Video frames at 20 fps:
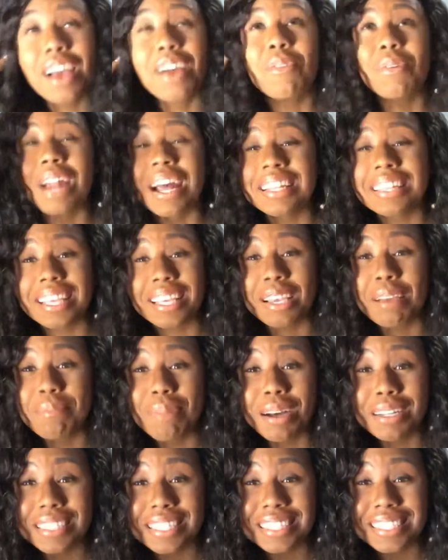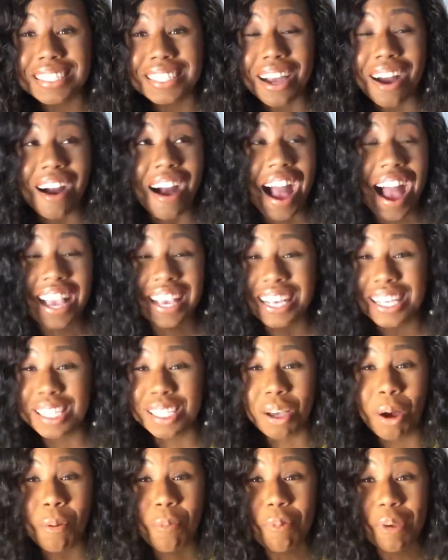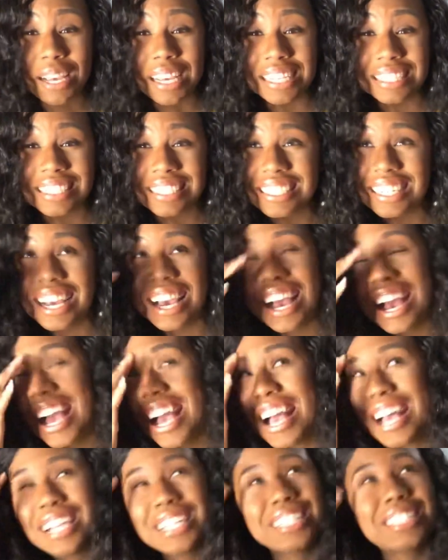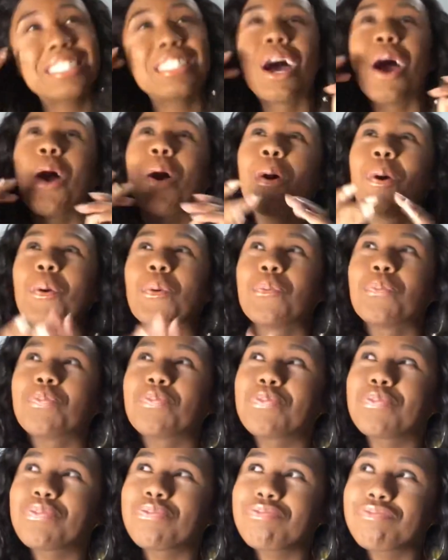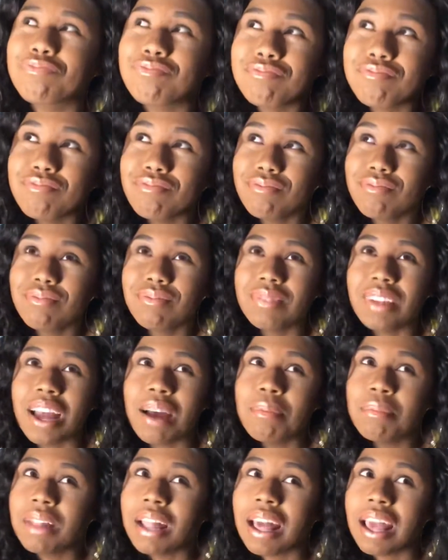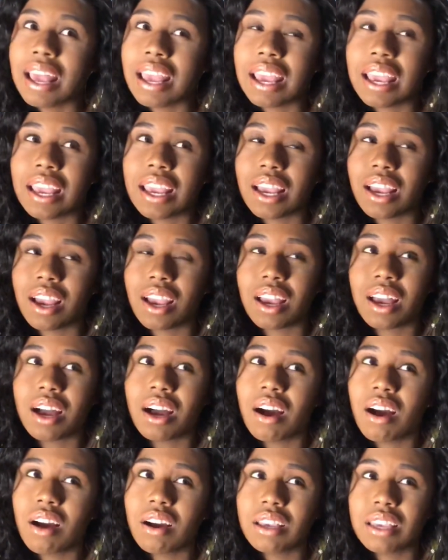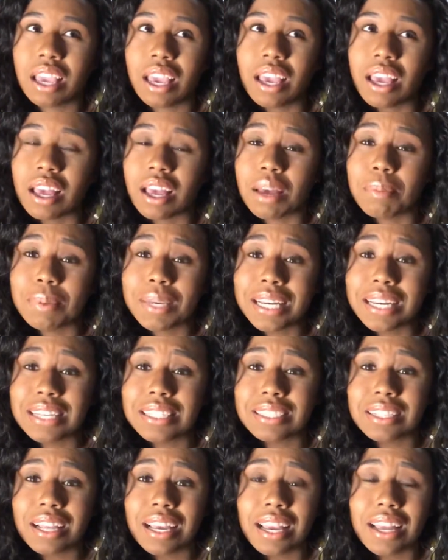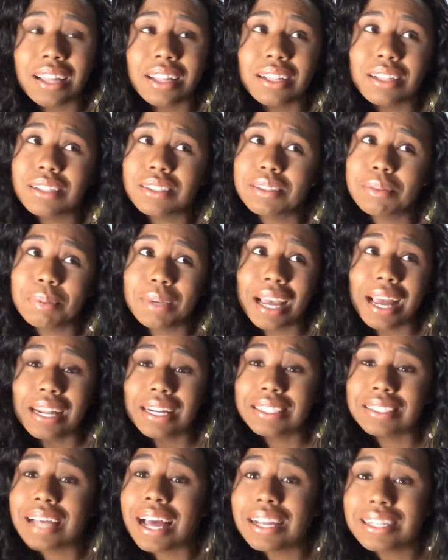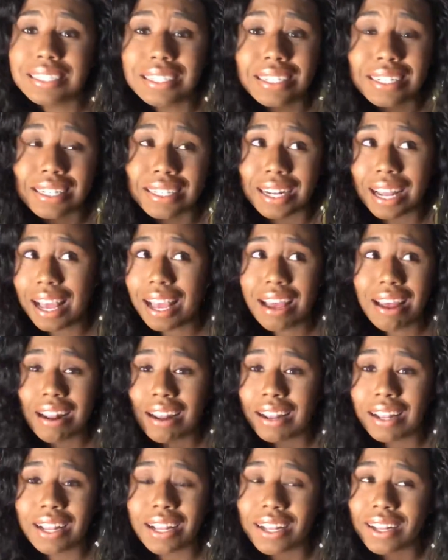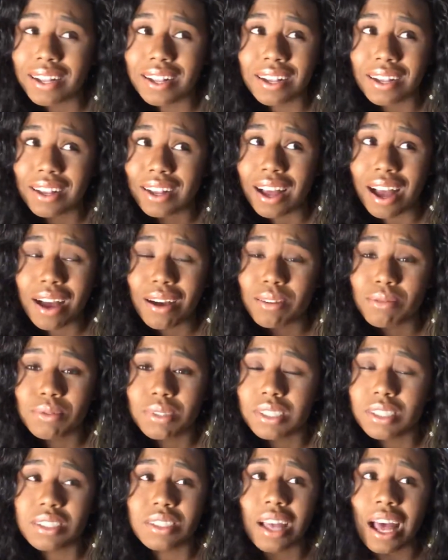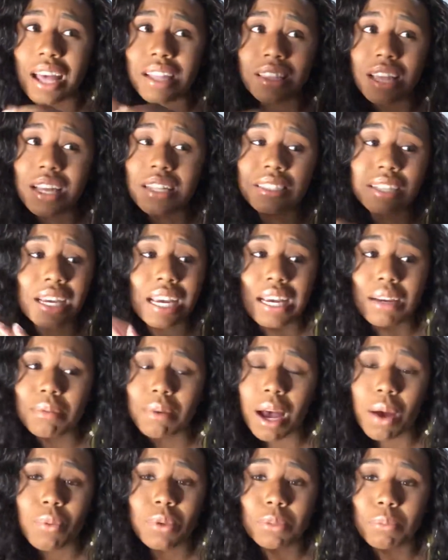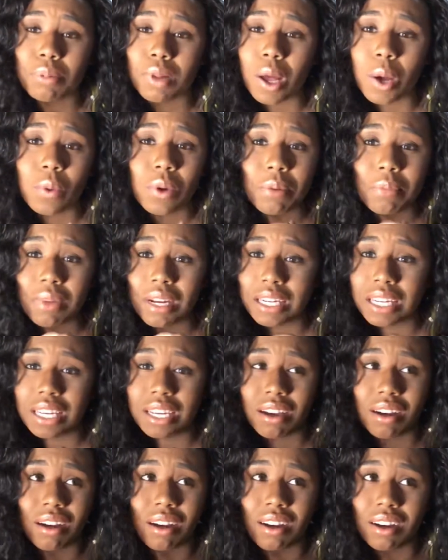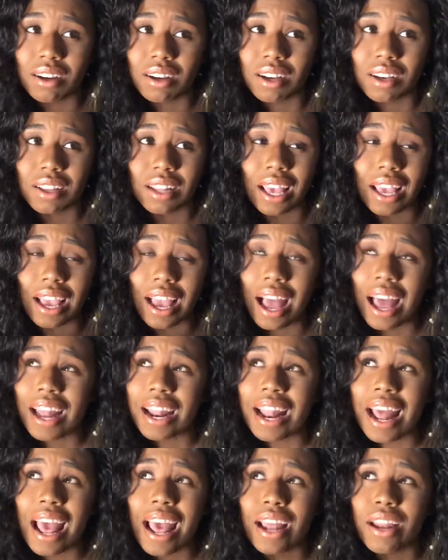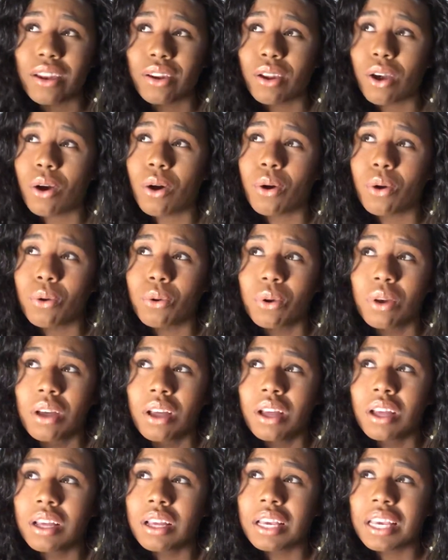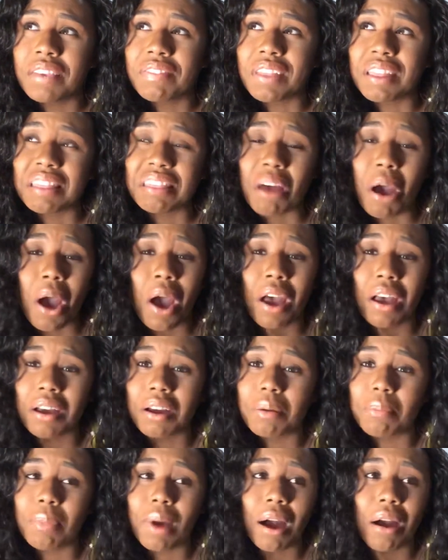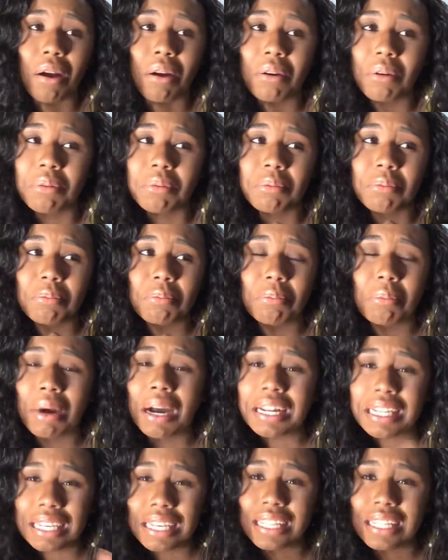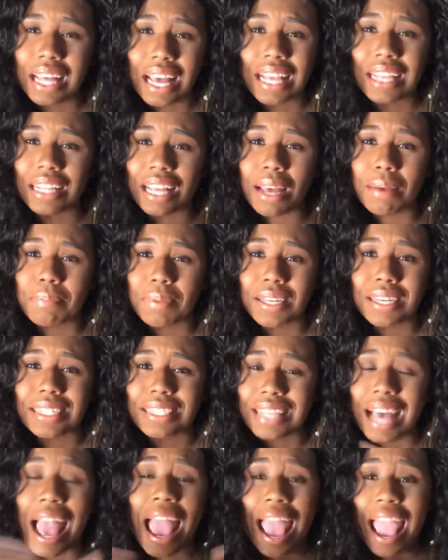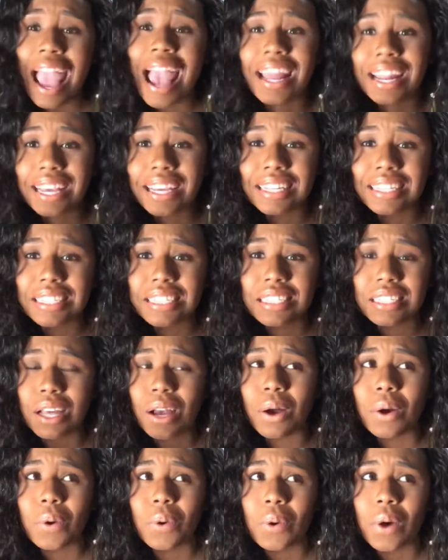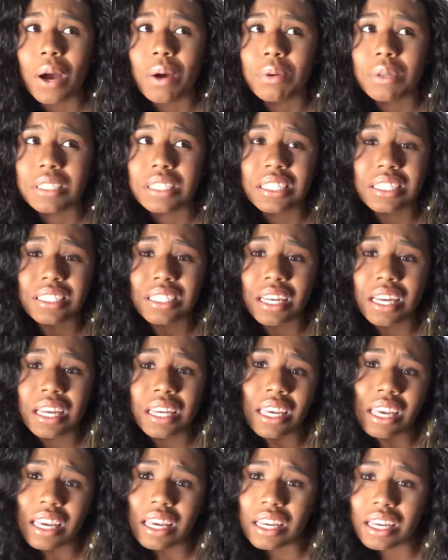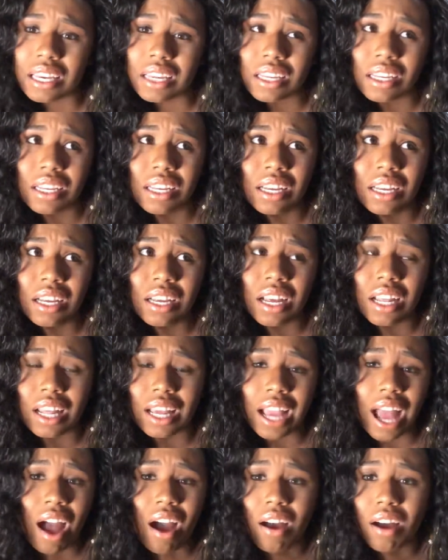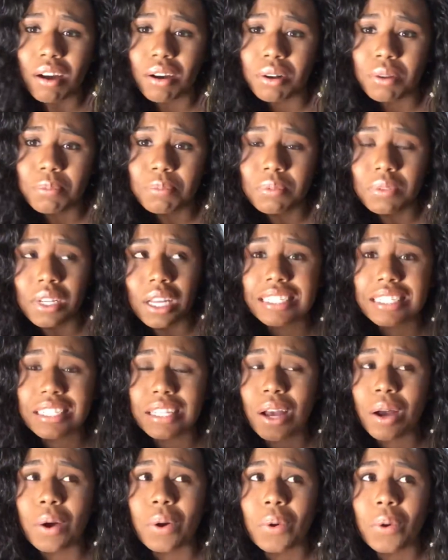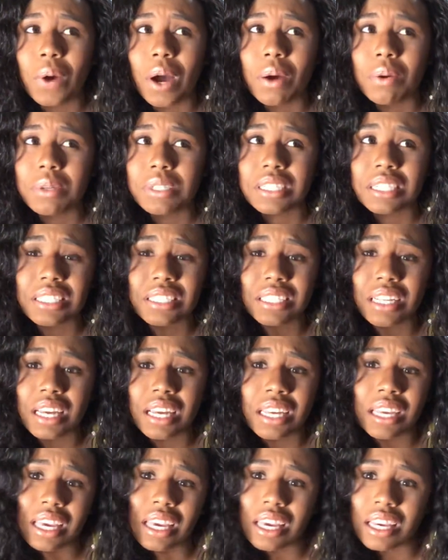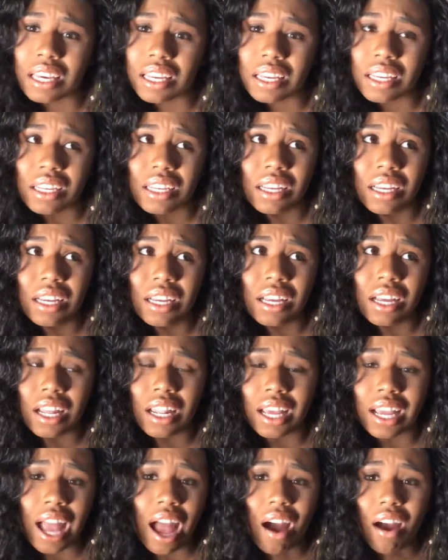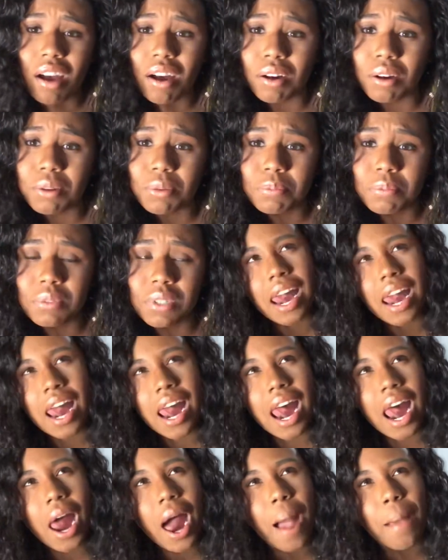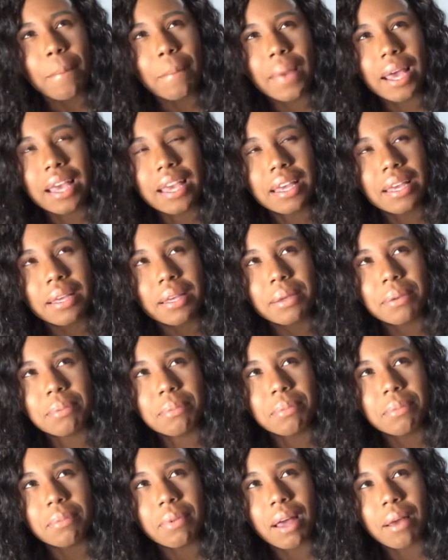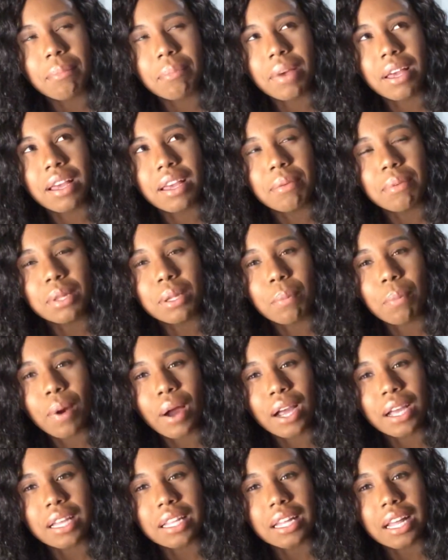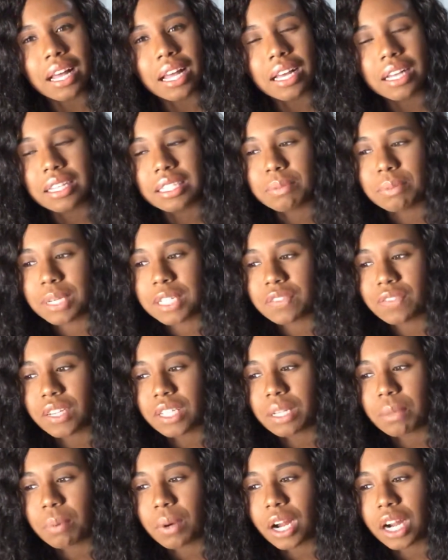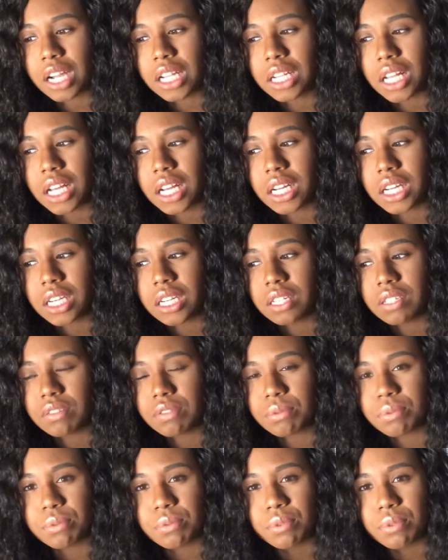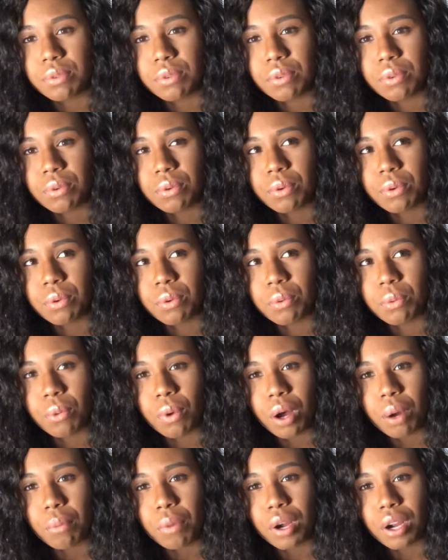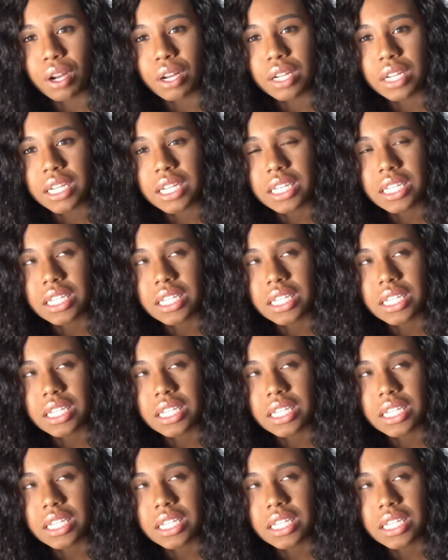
When I think about this, y'all, I get so pissed. So I'm like, yeah, because like, to be honest, I did. I was at that time, I was blowing money, y'all. Like, I had no even thought about money like that because I had it. So I was just like, yeah, like, I'll help. So I was just like, yeah, like, I'll help. I met him in the parking lot, his best friend in the parking lot of Walmart.